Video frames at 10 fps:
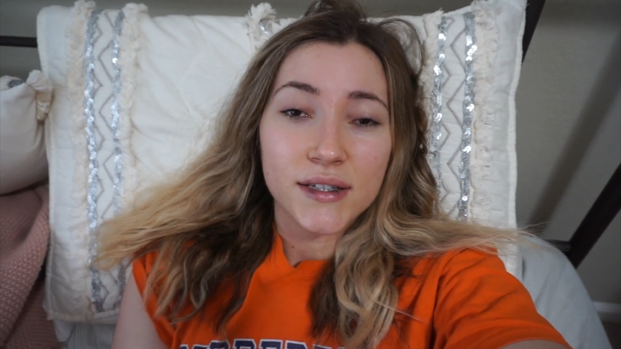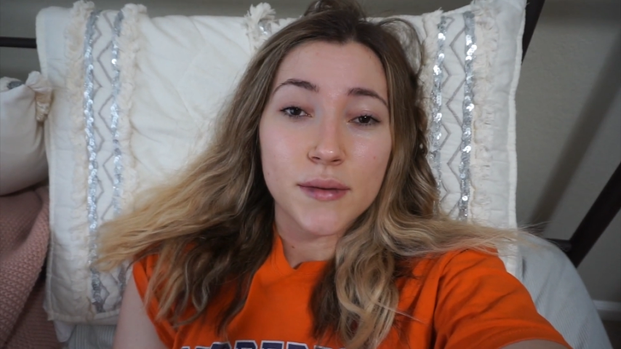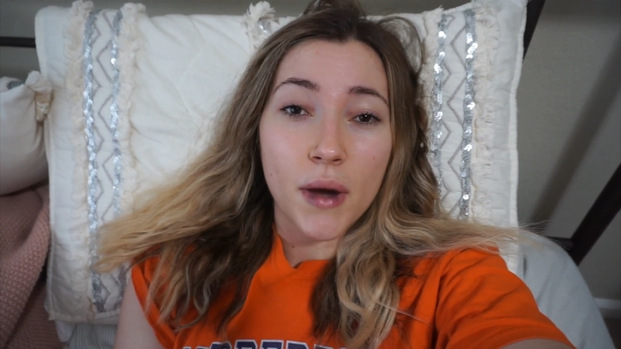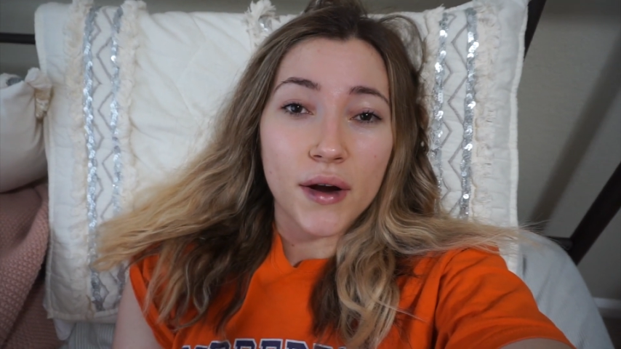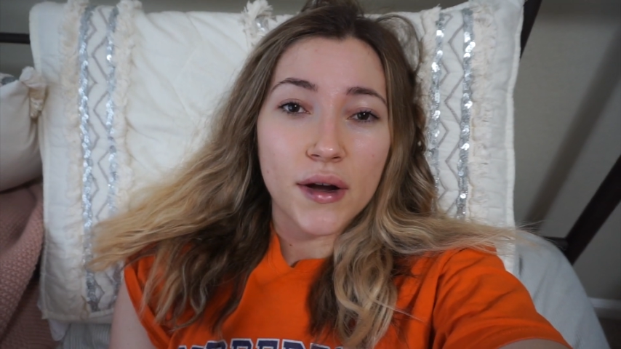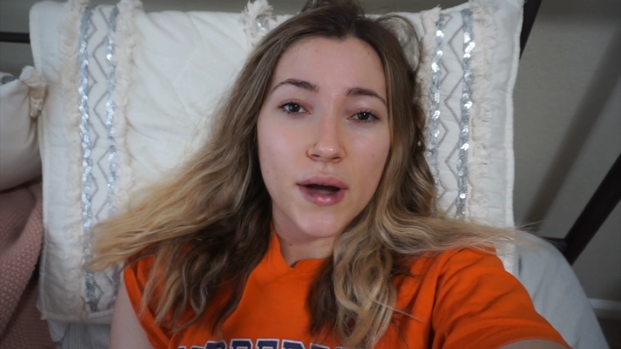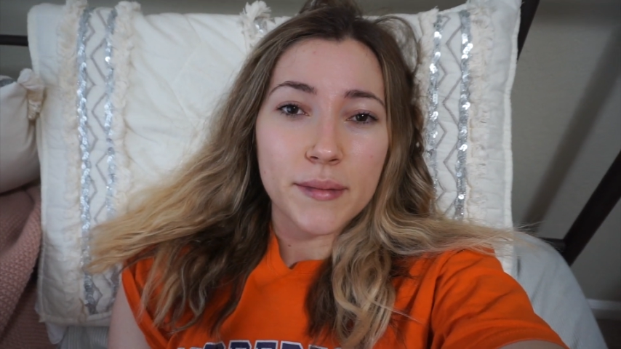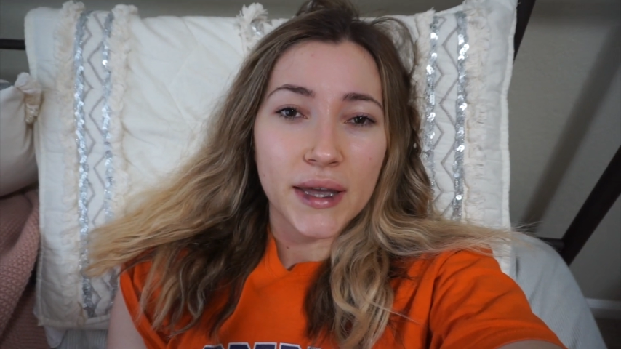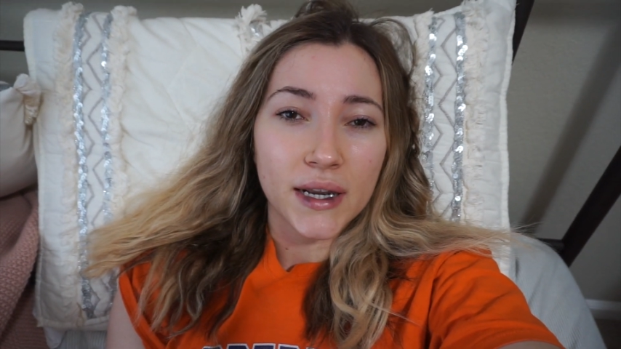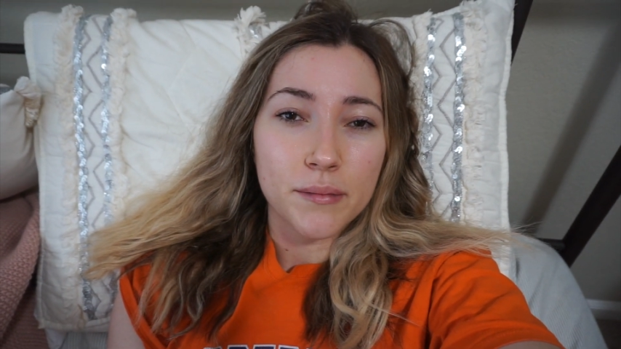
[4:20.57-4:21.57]
Tomorrow I'm
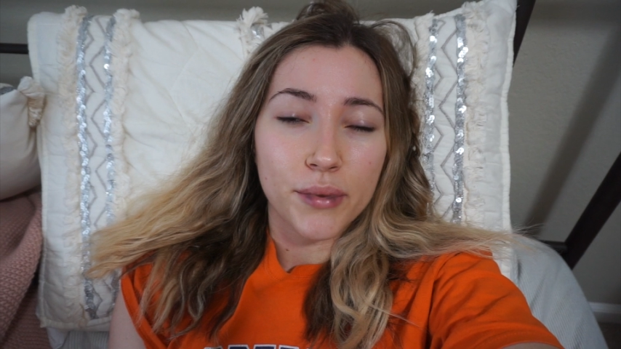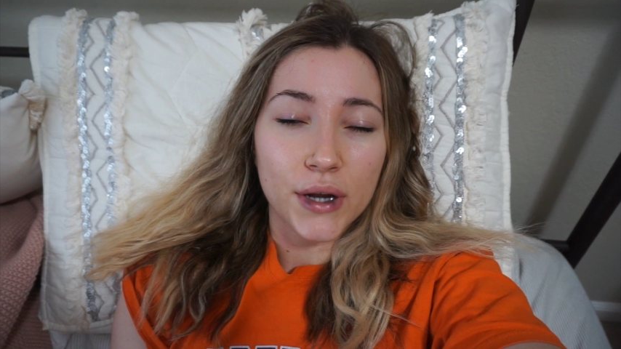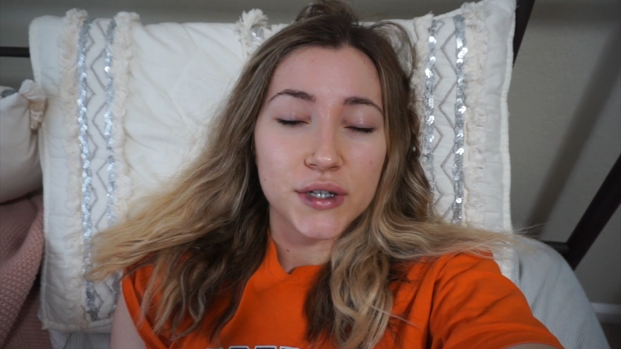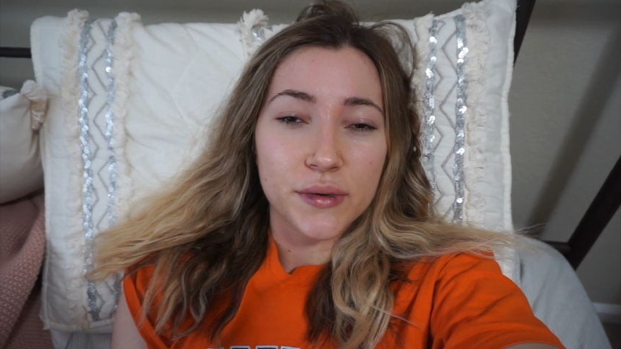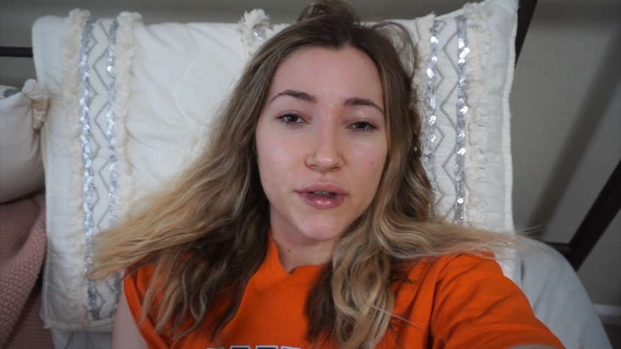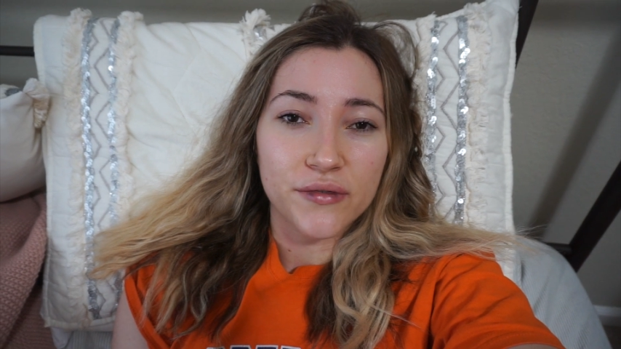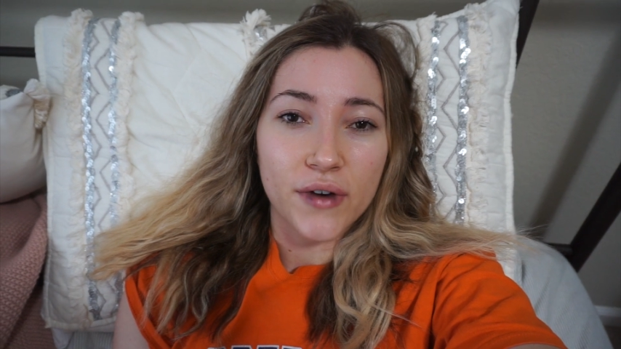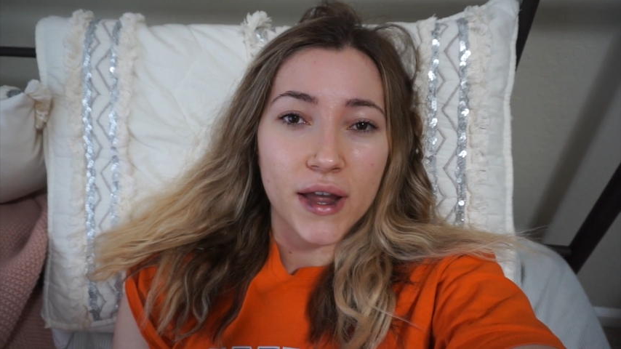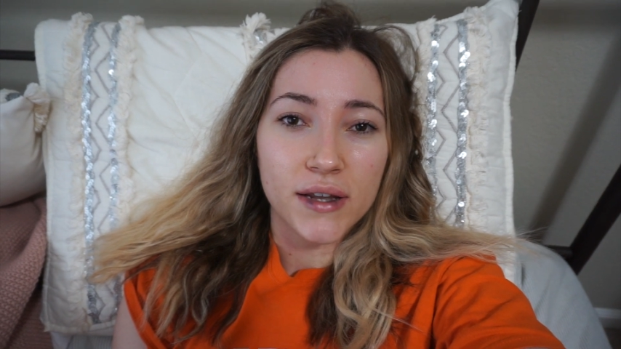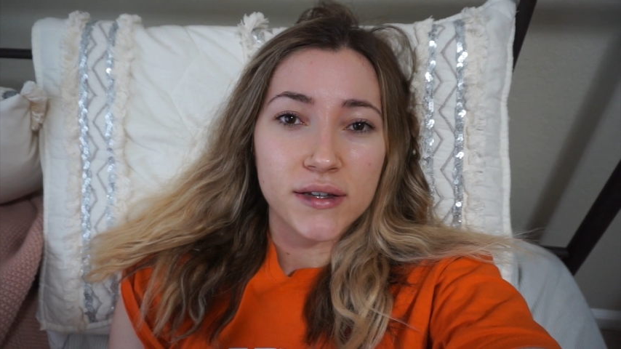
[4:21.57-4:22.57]
getting brunch with a
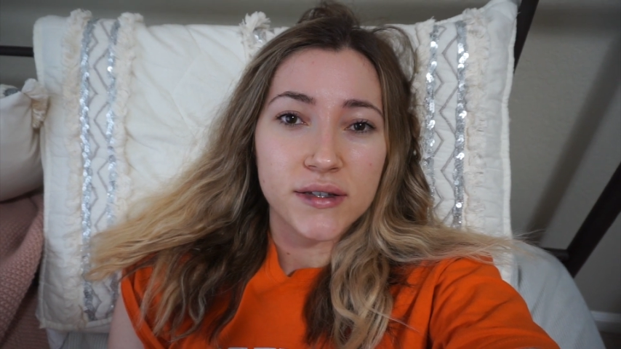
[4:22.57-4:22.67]
friend,